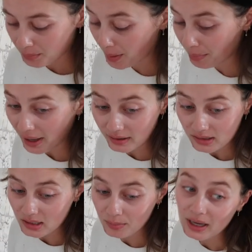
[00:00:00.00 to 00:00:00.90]
My
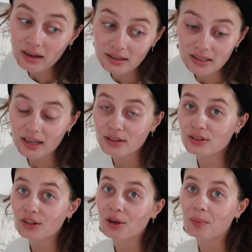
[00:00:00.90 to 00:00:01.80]
bags under my eyes are getting
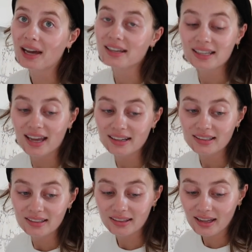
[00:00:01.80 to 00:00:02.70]
so bad again.